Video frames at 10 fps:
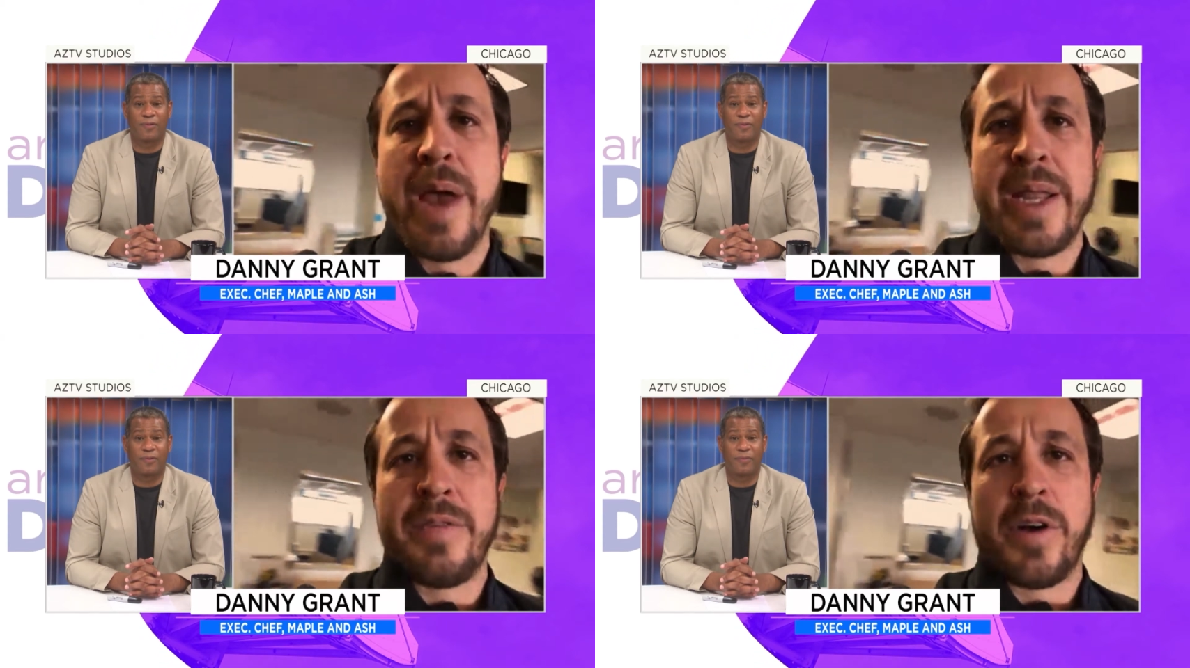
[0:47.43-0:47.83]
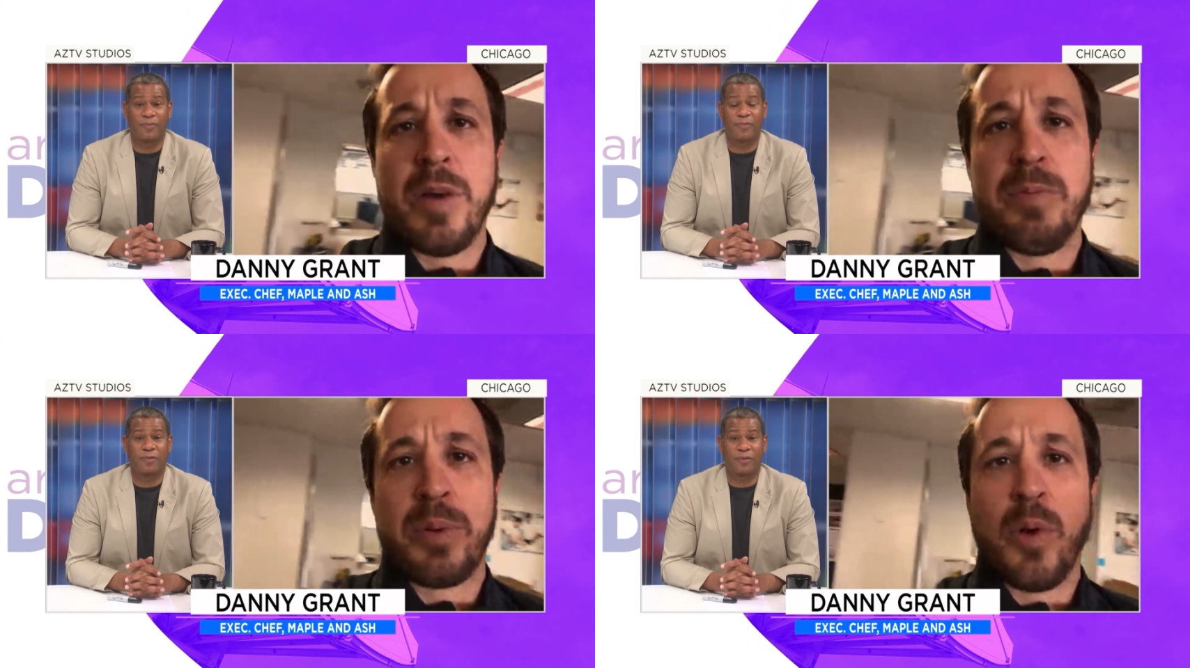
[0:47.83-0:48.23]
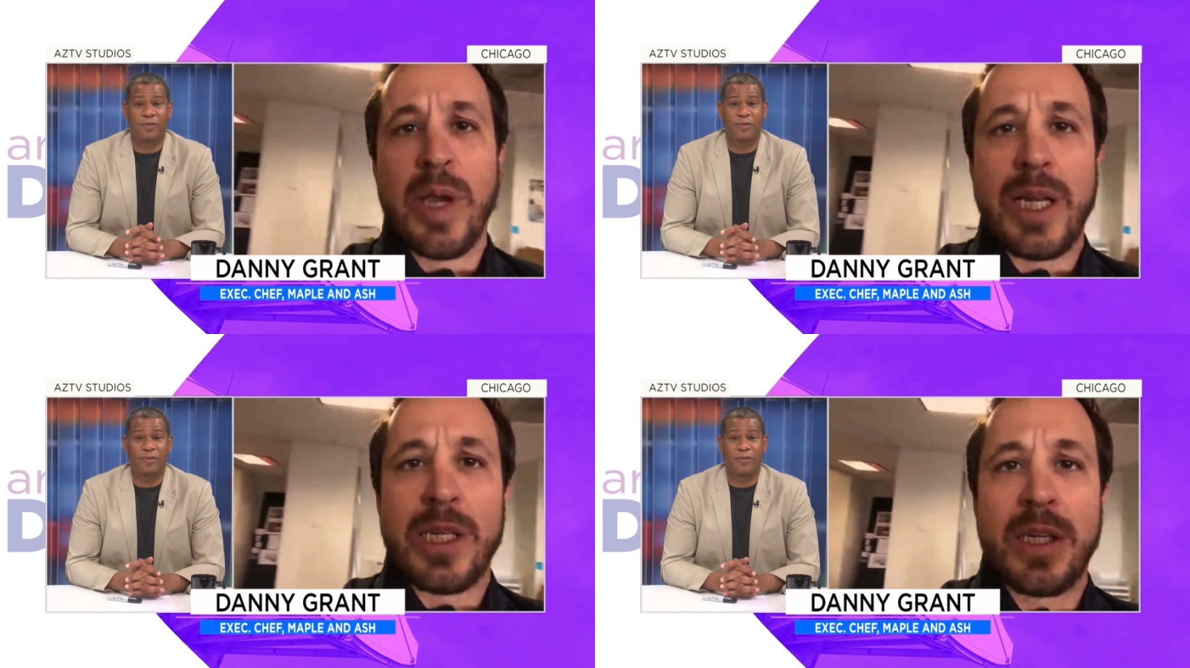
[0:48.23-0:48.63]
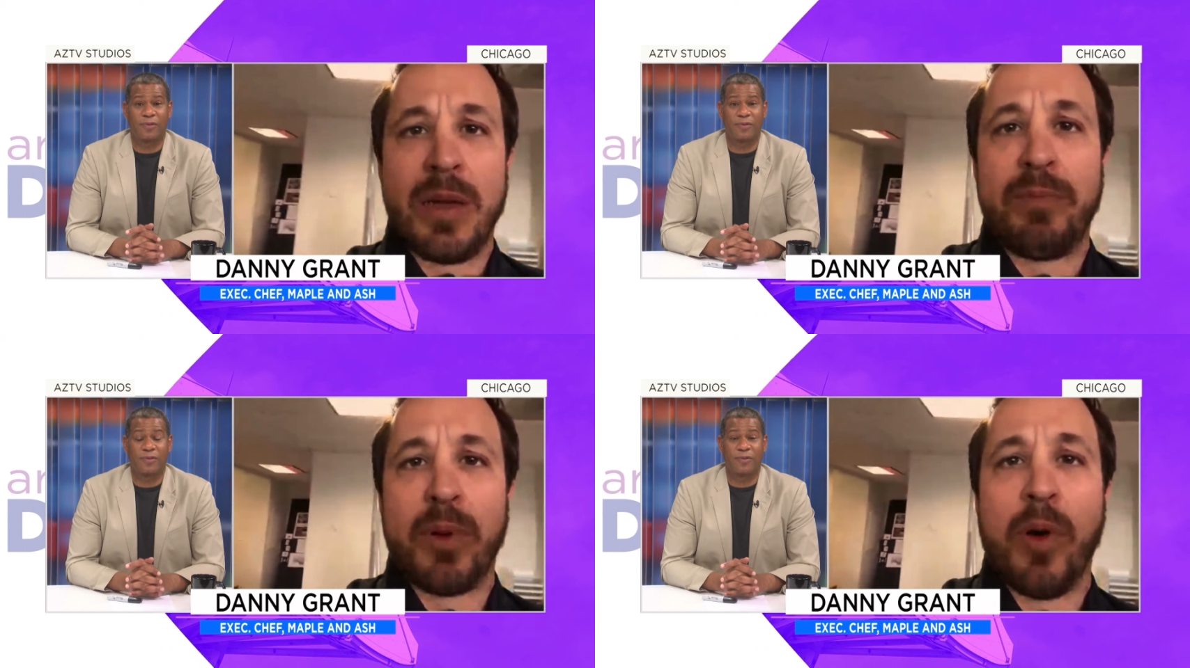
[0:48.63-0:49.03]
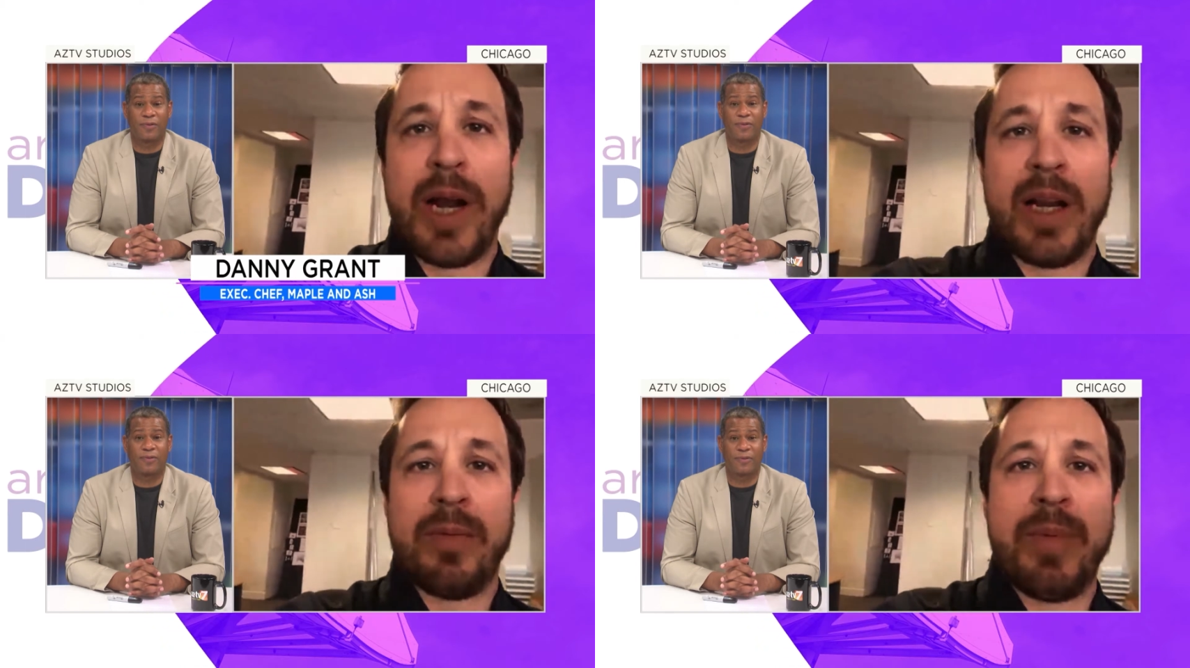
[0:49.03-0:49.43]
Speaker 1: many of our employees
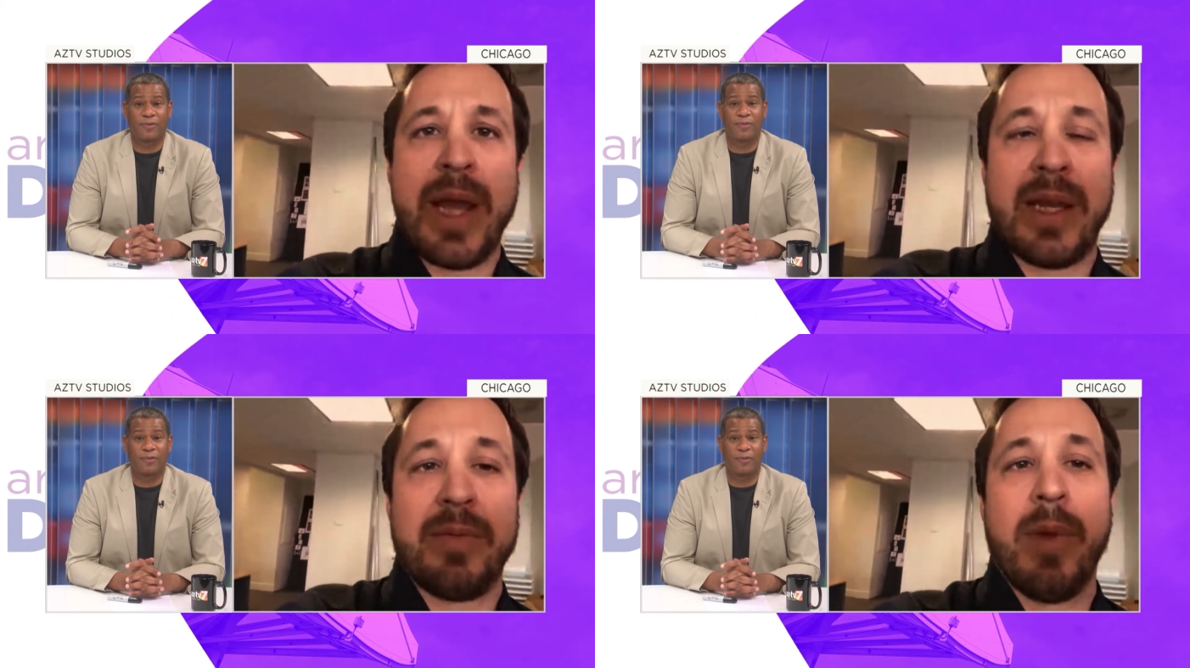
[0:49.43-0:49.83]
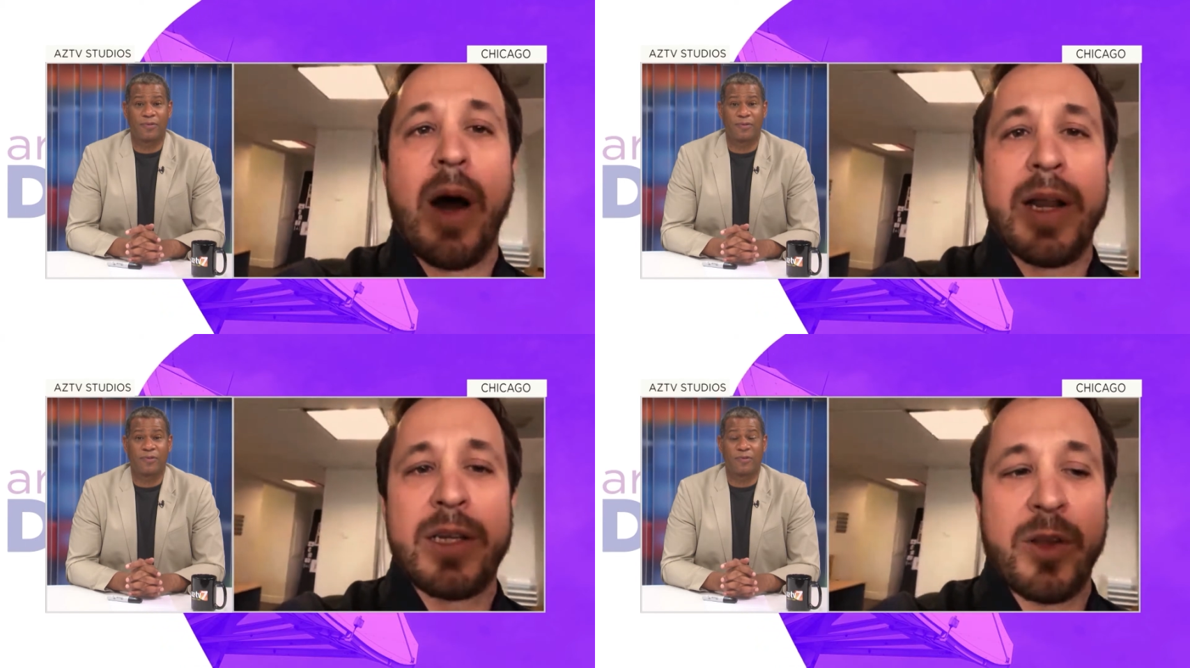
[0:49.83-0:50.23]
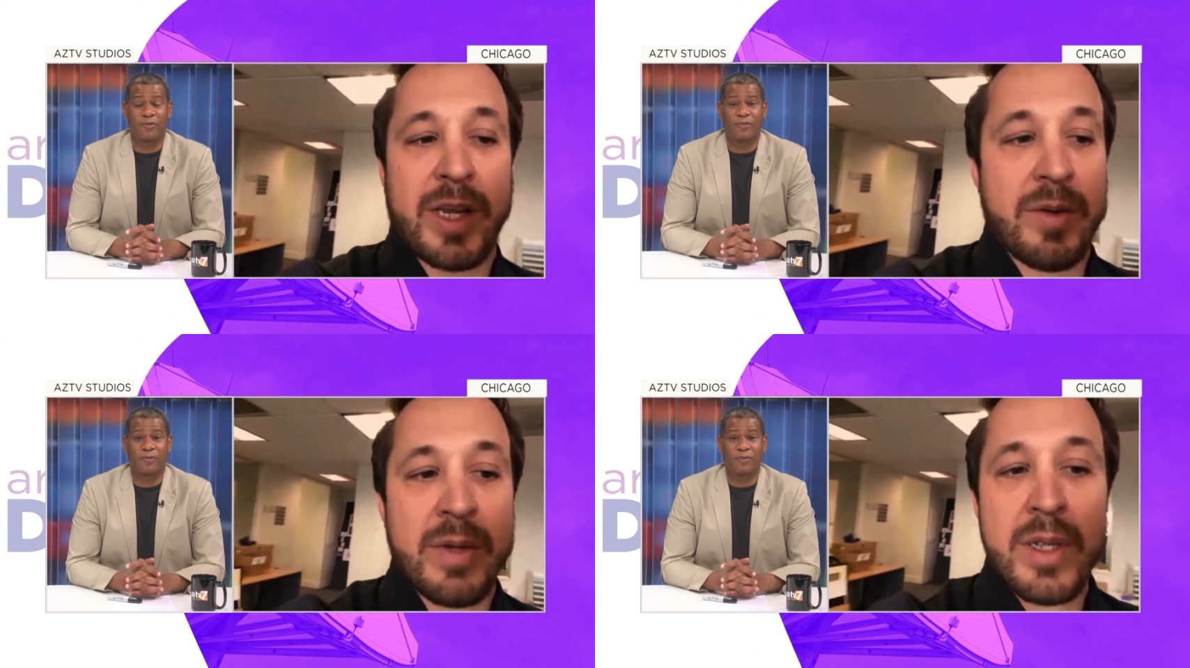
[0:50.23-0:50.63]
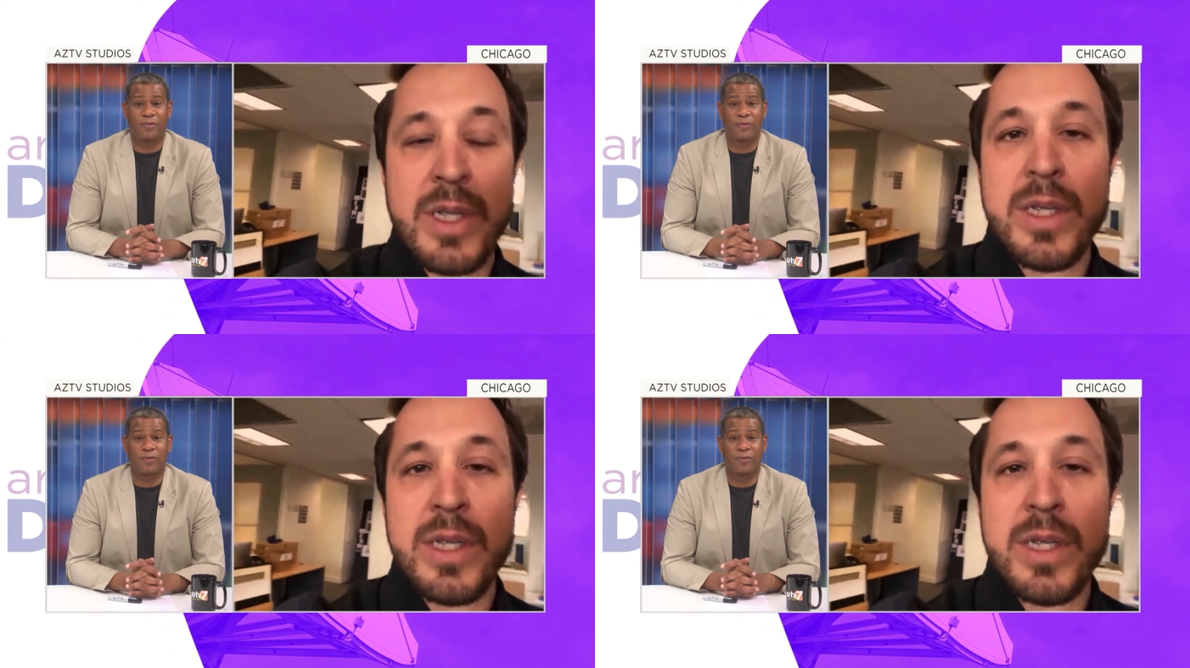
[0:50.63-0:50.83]
employed and making money so they can